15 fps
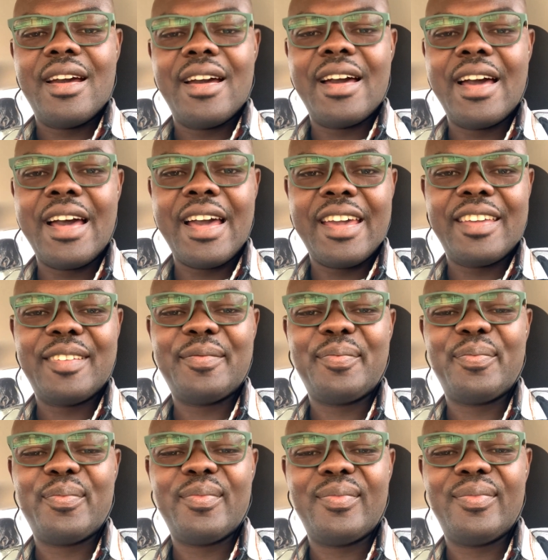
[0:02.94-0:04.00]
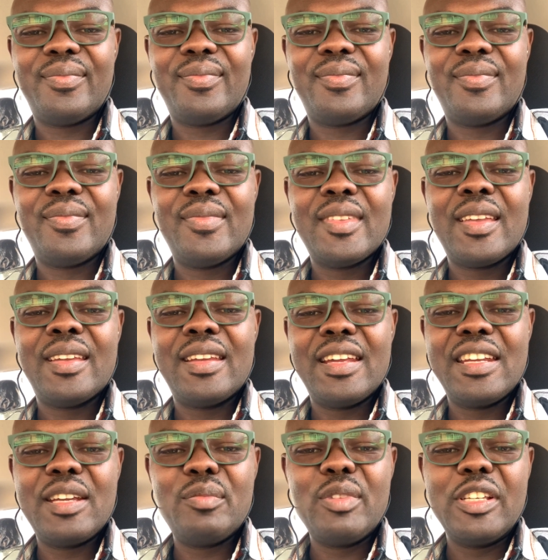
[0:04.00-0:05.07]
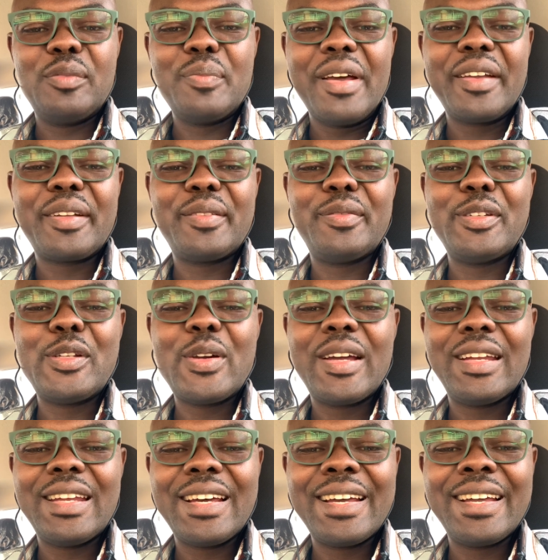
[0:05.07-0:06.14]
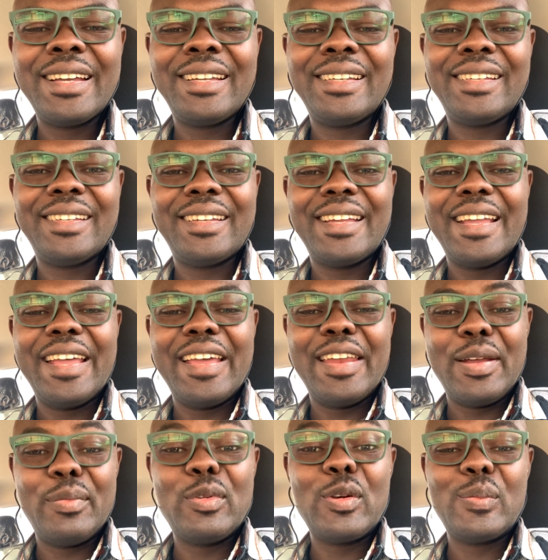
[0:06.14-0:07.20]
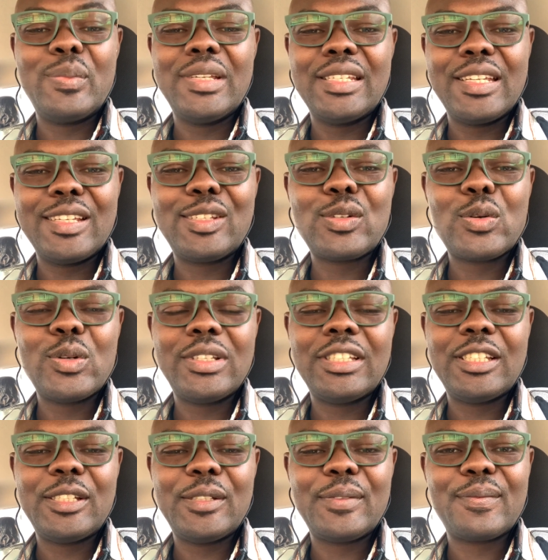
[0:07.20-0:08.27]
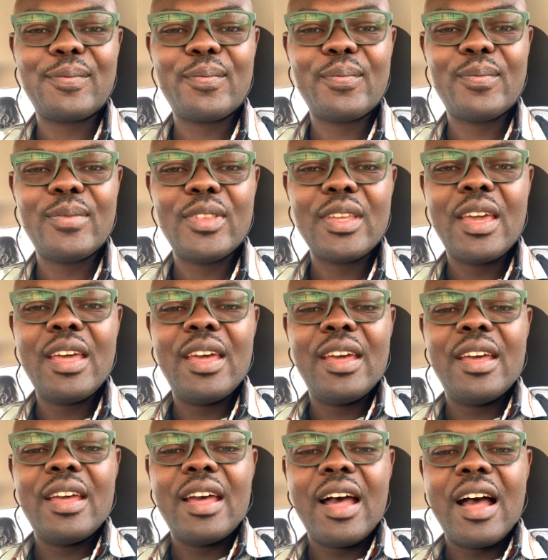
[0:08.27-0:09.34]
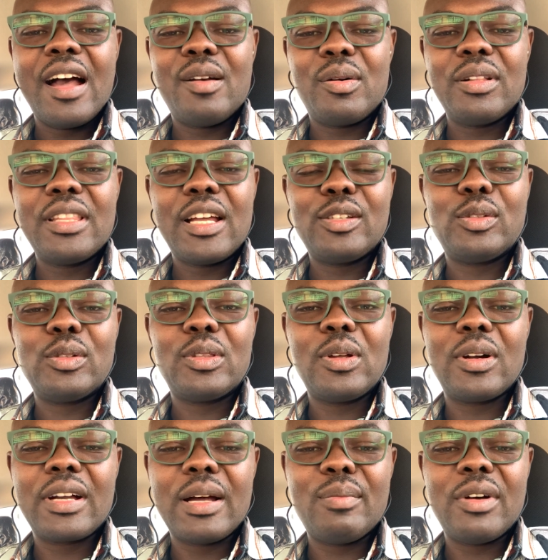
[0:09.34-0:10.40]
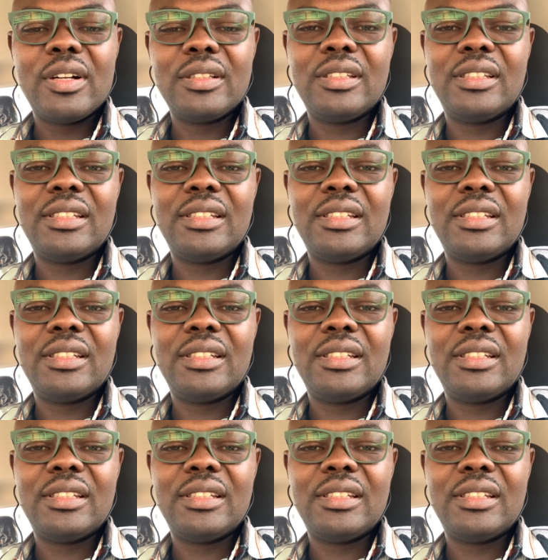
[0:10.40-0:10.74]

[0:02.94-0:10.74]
Hi, the name is Michael Vigneault Adai, and I'm your business coach. I want us to talk about